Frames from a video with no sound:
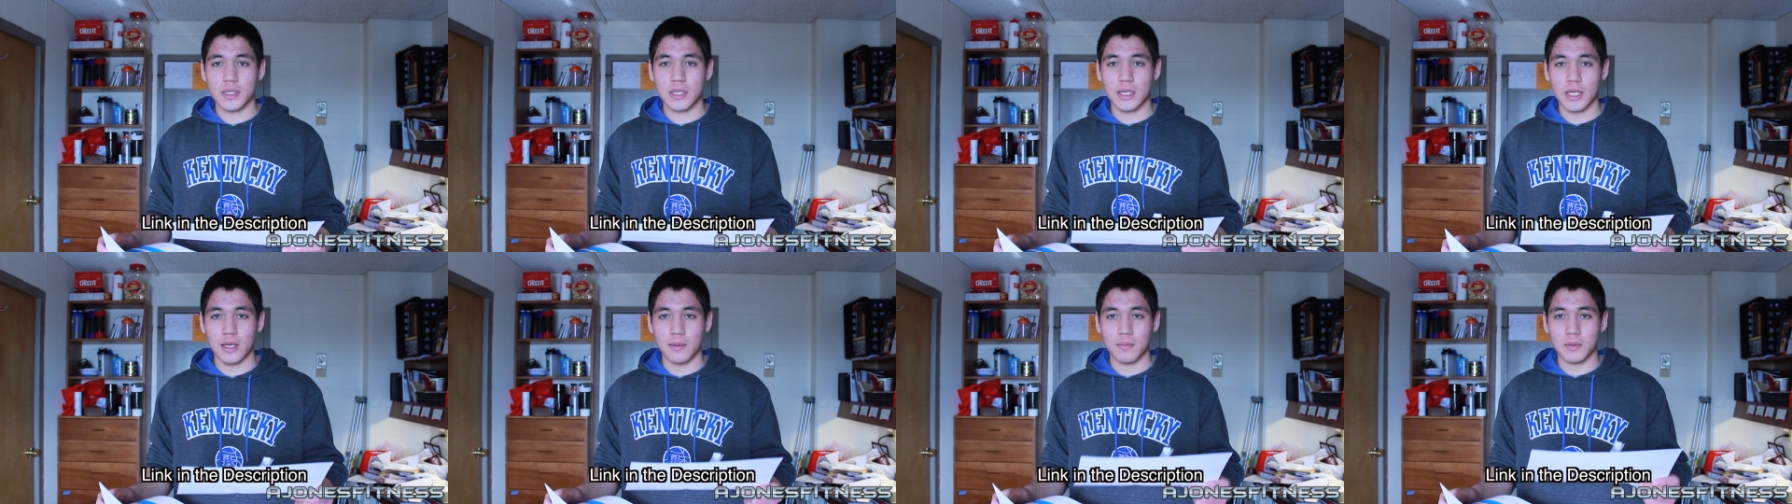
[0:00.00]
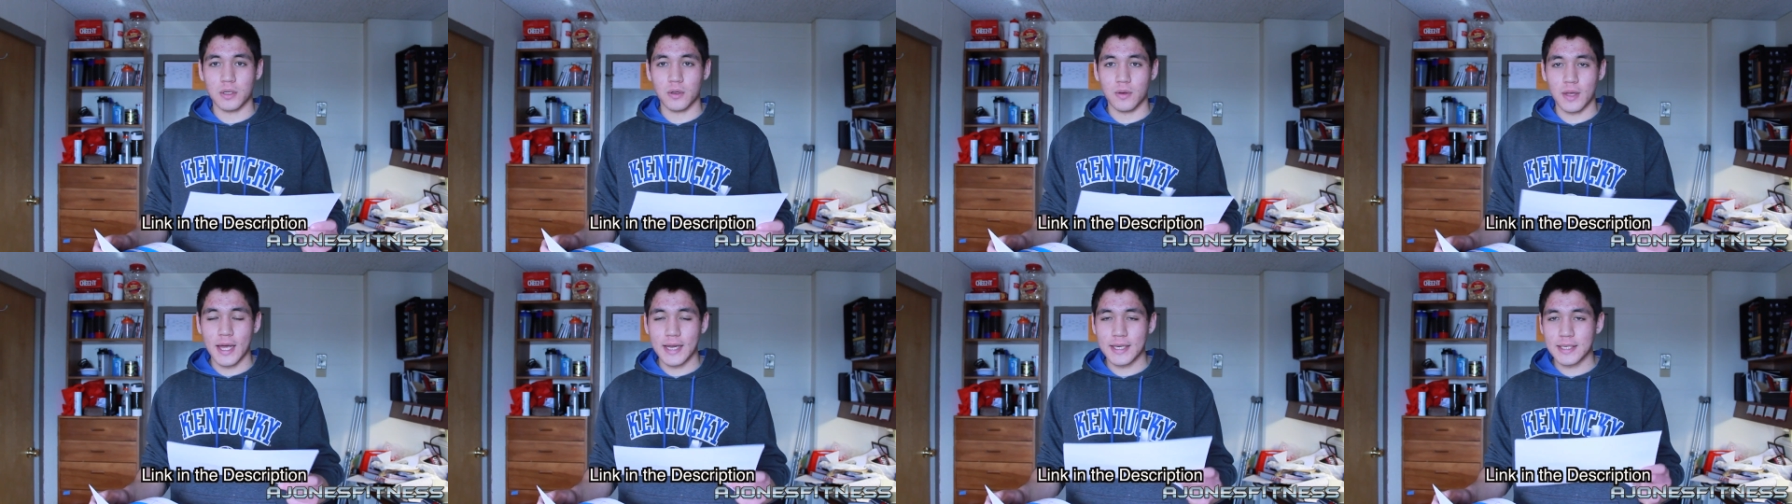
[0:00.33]
sleep.
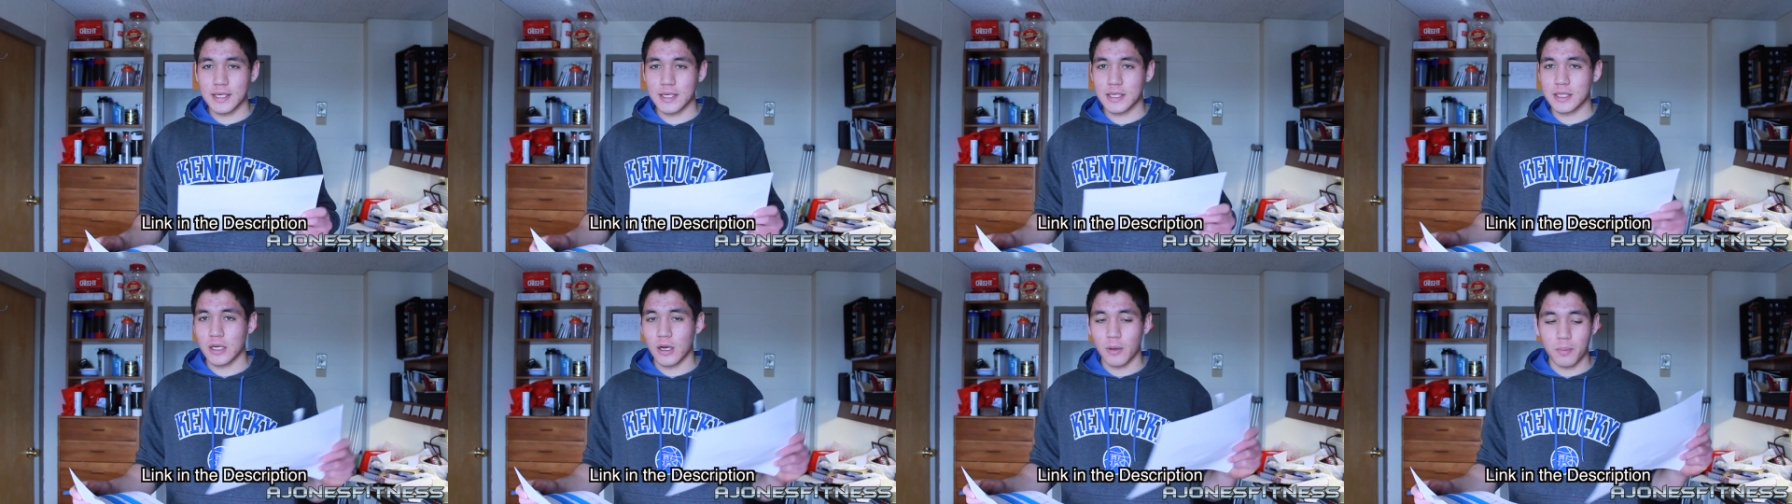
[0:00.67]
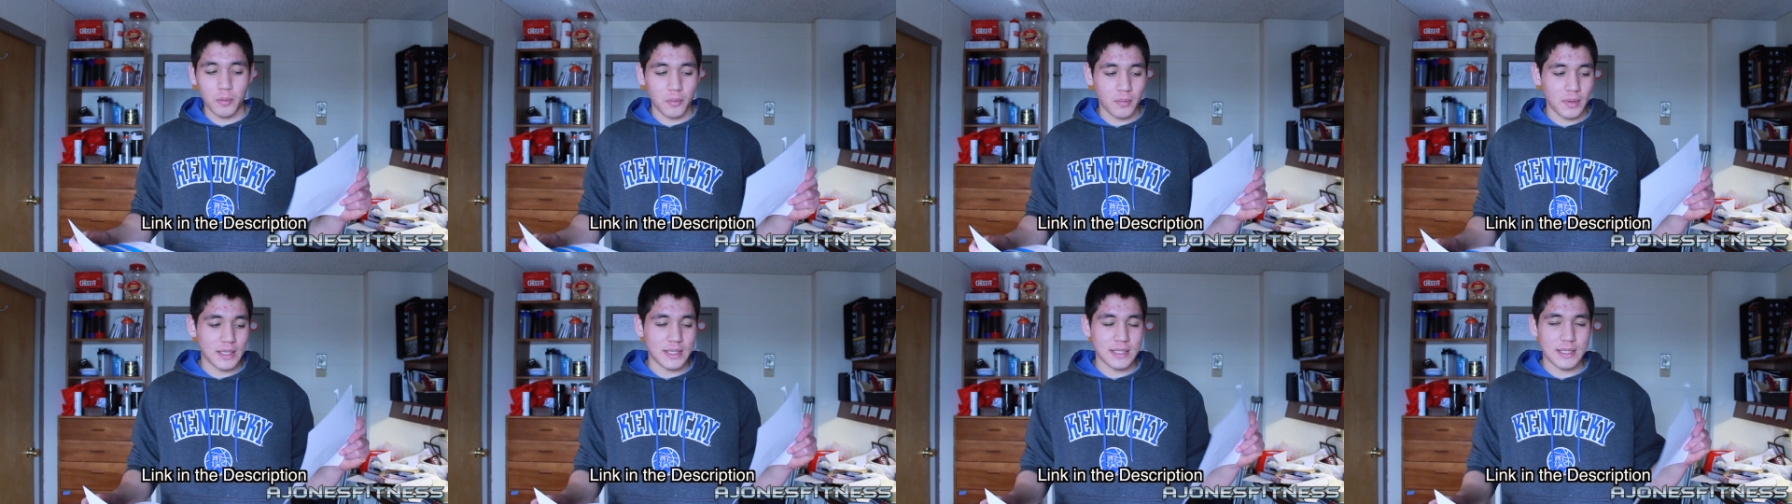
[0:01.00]
So that's the
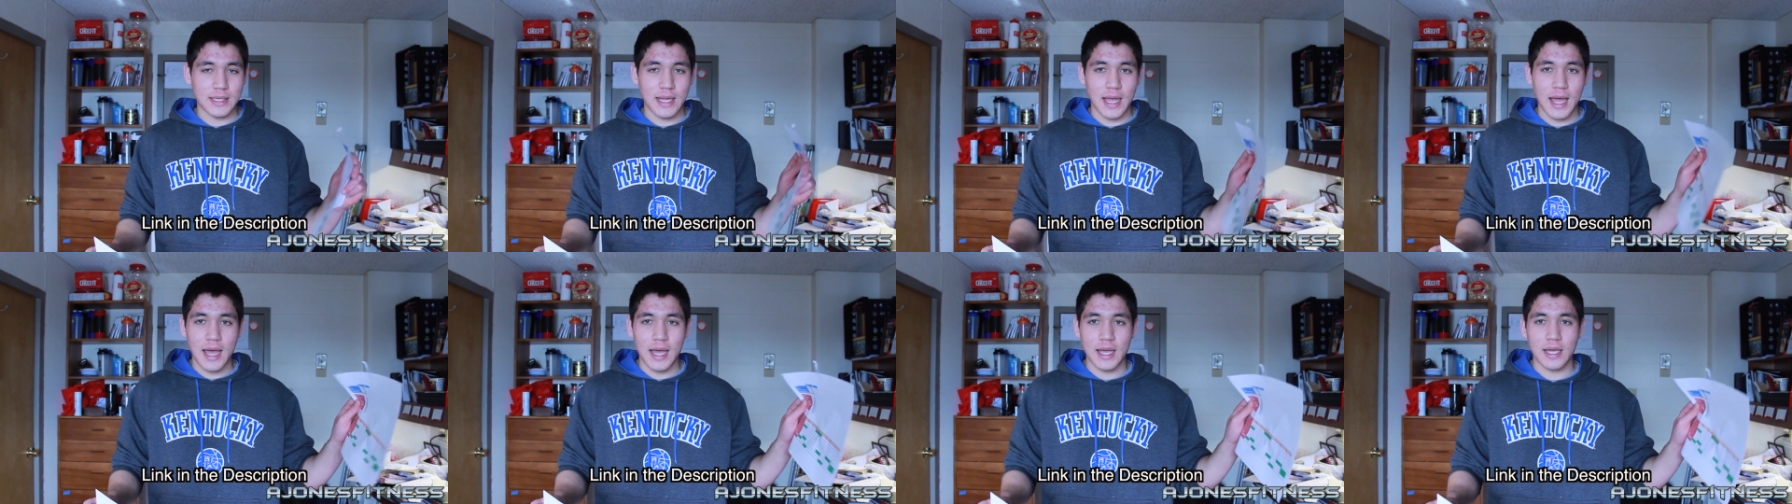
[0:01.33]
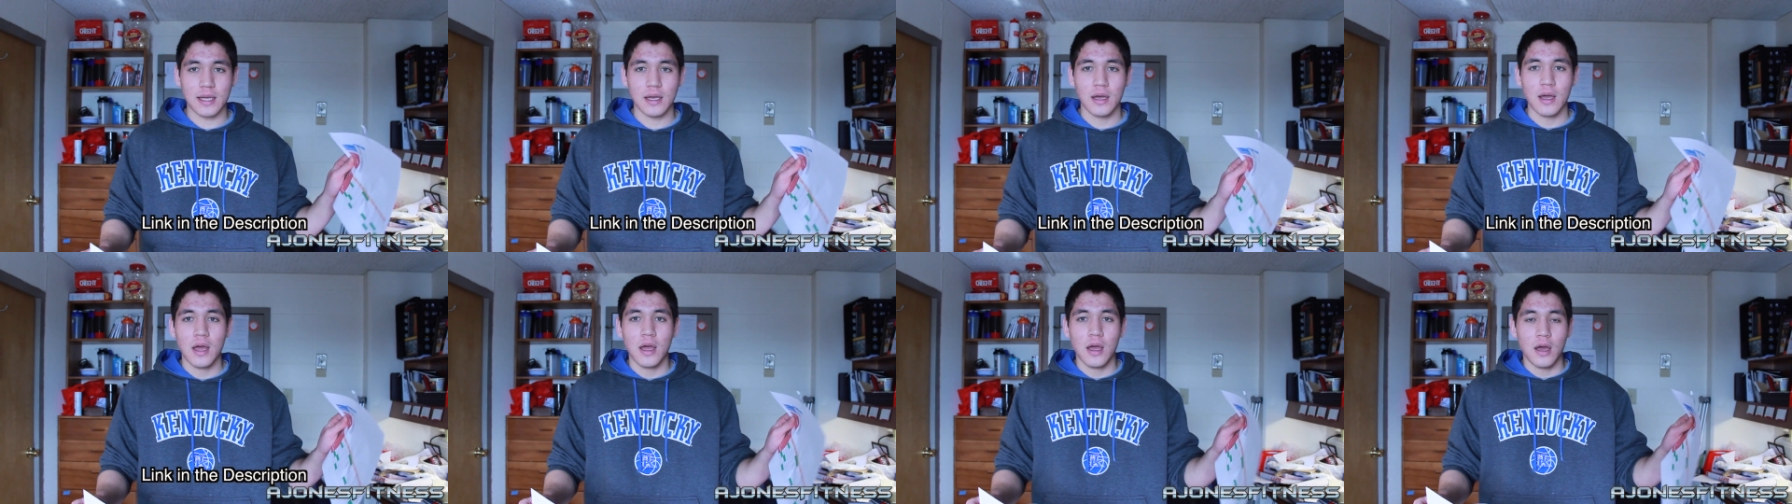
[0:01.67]
supplement
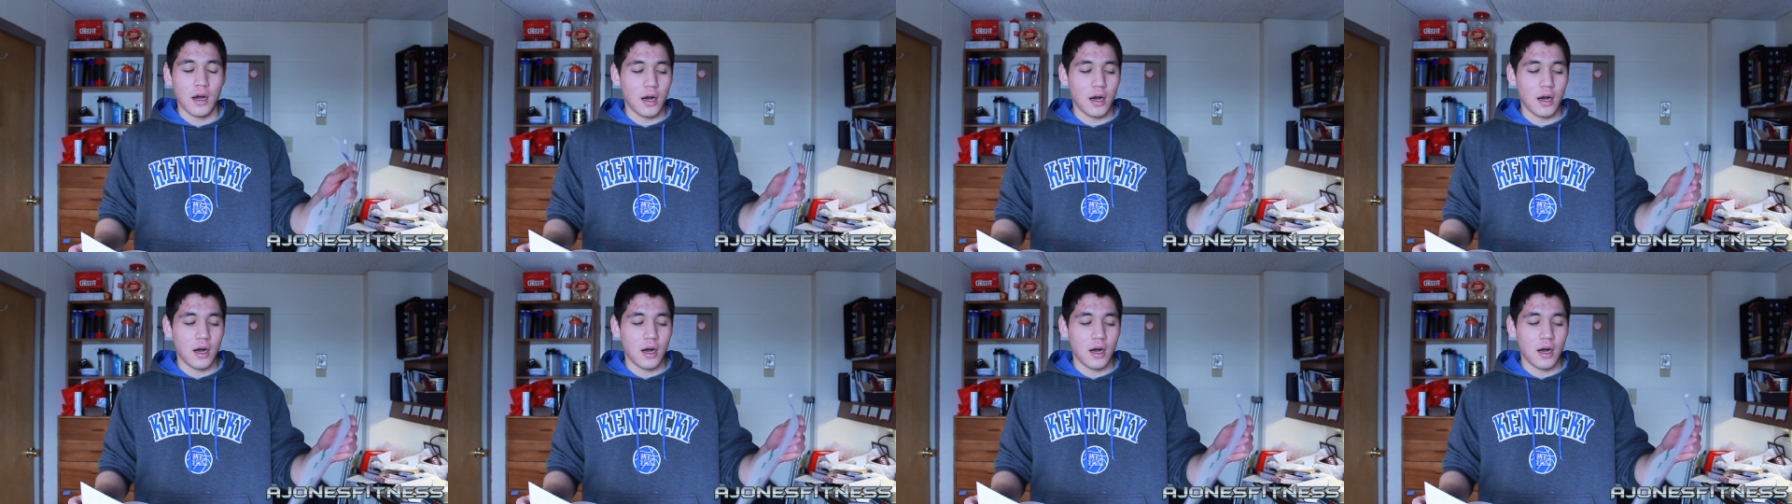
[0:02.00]
stack.